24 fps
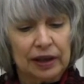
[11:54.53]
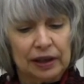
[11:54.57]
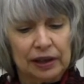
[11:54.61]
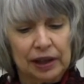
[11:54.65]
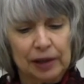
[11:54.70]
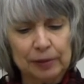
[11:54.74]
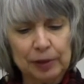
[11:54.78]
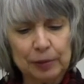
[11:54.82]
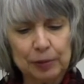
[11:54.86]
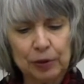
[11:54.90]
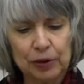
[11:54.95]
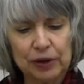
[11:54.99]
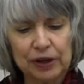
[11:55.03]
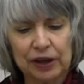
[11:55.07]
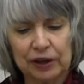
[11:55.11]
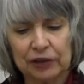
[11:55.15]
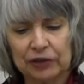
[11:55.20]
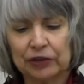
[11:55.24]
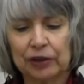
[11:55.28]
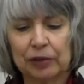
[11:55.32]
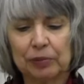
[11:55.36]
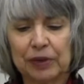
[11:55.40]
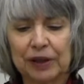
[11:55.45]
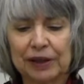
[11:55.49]
let me point out
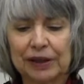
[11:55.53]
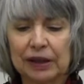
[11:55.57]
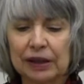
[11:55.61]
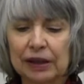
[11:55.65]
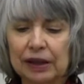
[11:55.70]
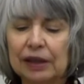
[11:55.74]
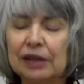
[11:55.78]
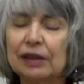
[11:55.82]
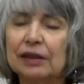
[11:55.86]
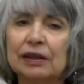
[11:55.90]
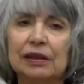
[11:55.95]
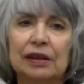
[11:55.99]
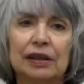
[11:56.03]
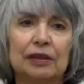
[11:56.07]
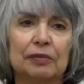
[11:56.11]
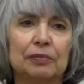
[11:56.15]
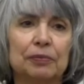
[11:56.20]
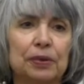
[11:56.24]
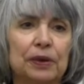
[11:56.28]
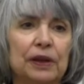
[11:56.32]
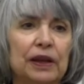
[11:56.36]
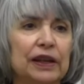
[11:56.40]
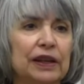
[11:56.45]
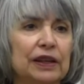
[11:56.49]
something hidden in
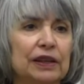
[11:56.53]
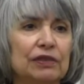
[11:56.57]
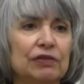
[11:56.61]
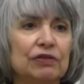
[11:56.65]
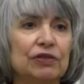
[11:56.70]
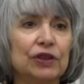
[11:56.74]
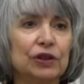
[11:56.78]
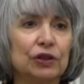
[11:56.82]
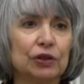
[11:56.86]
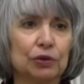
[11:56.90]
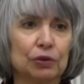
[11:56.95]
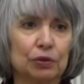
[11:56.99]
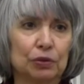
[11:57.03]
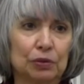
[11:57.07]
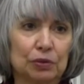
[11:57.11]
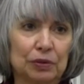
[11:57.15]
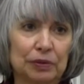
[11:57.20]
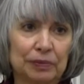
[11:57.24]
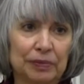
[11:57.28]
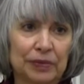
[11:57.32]
plain view